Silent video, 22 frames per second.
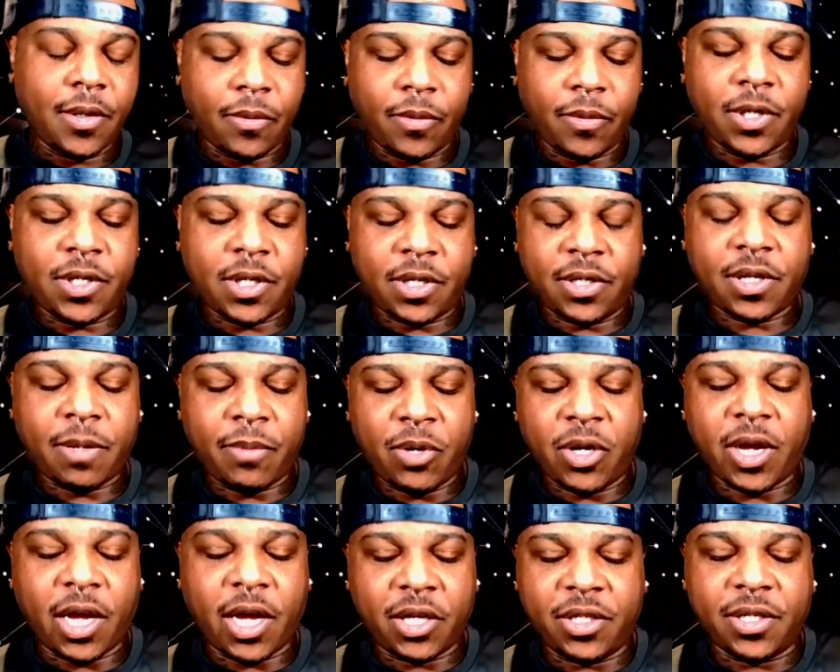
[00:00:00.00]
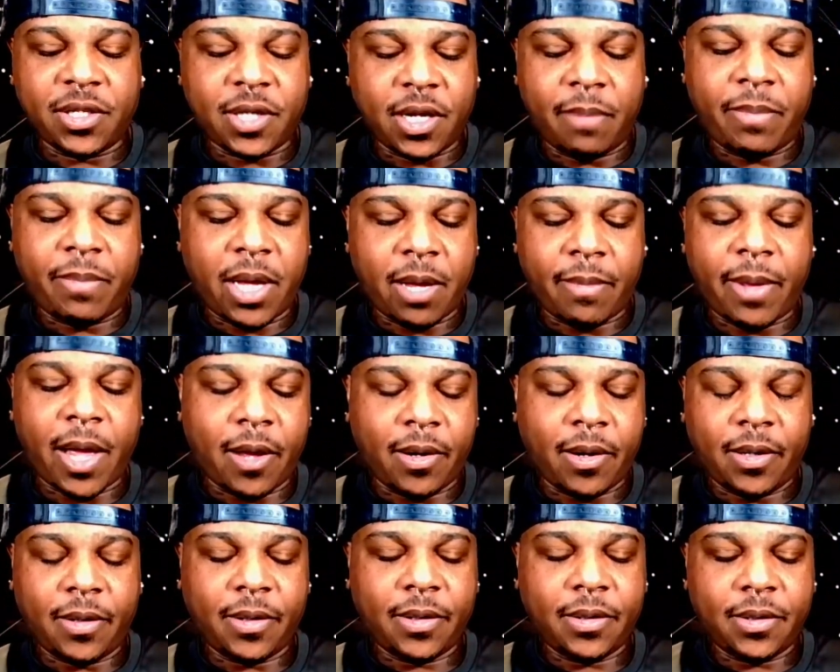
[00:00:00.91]
What is this communication going to be
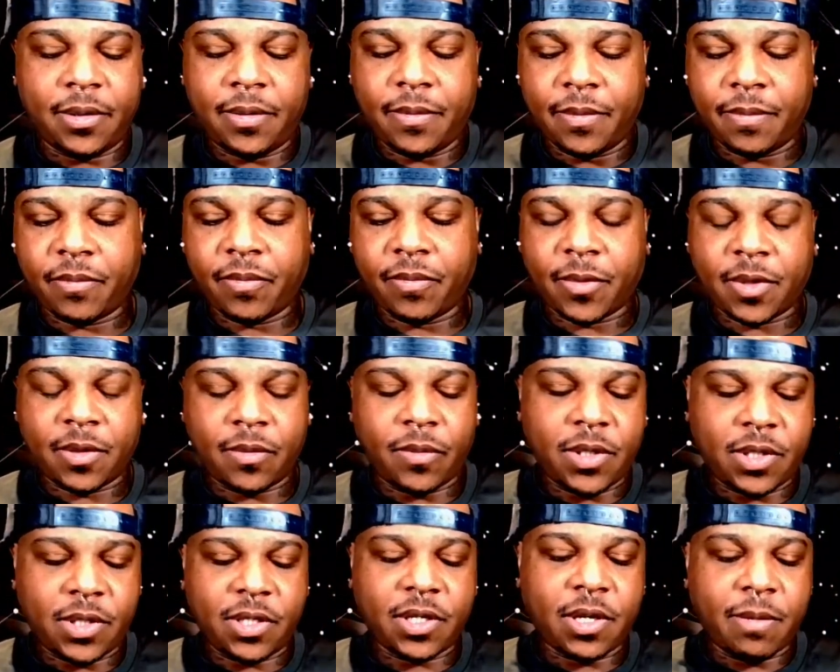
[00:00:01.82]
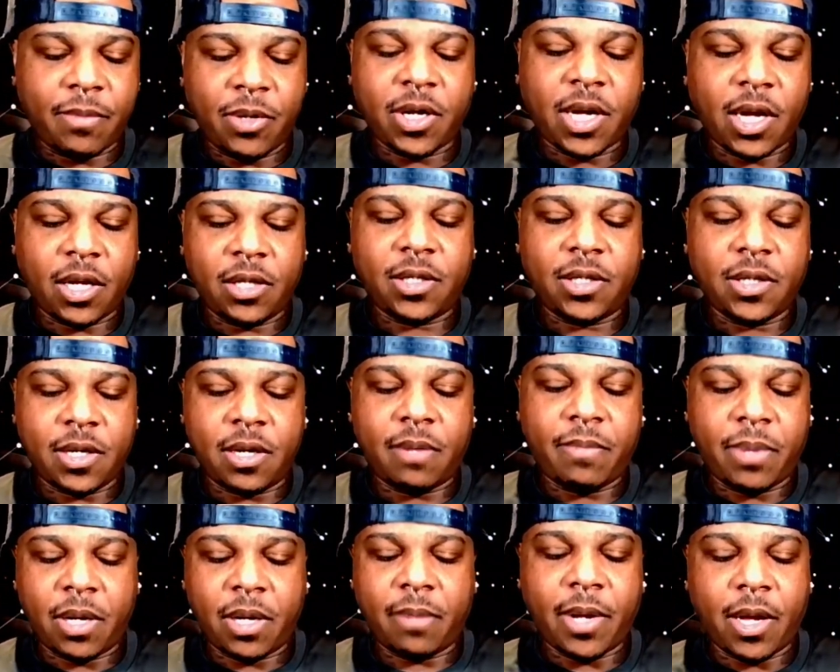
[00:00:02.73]
about? What is this communication going
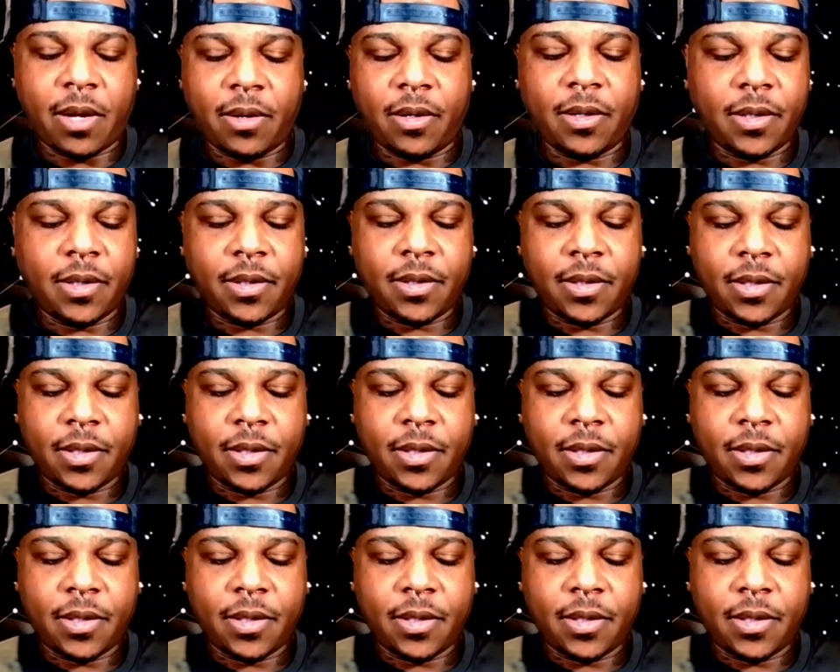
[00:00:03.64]
to be about?